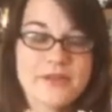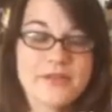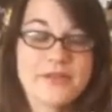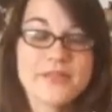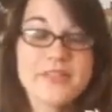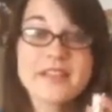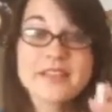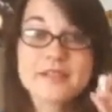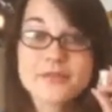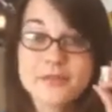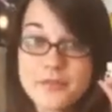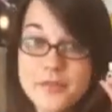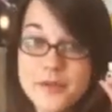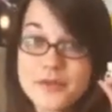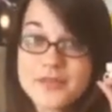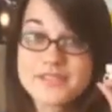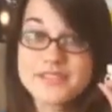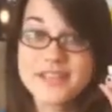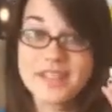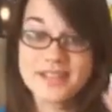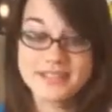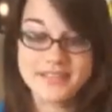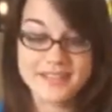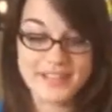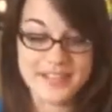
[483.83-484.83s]
these will most
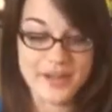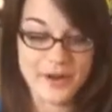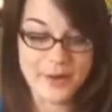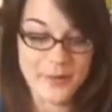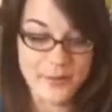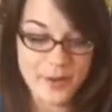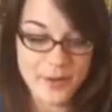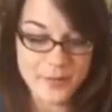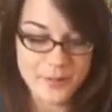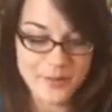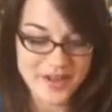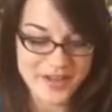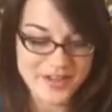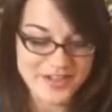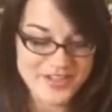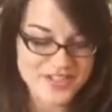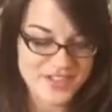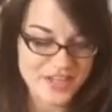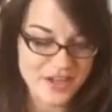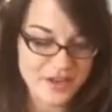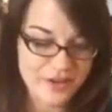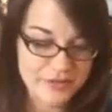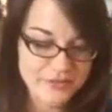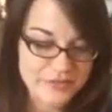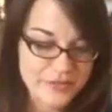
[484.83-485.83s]
likely go on my
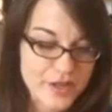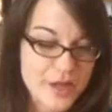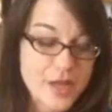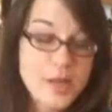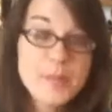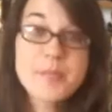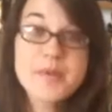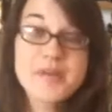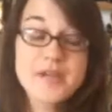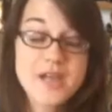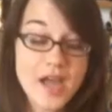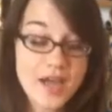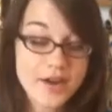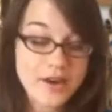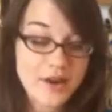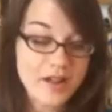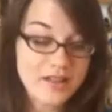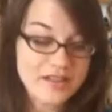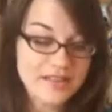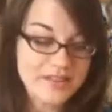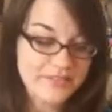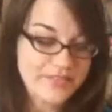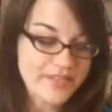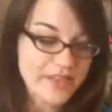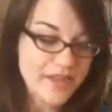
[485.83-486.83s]
shelf, but not
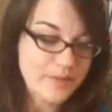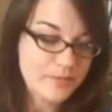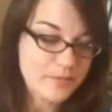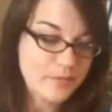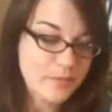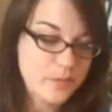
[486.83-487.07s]
all of them.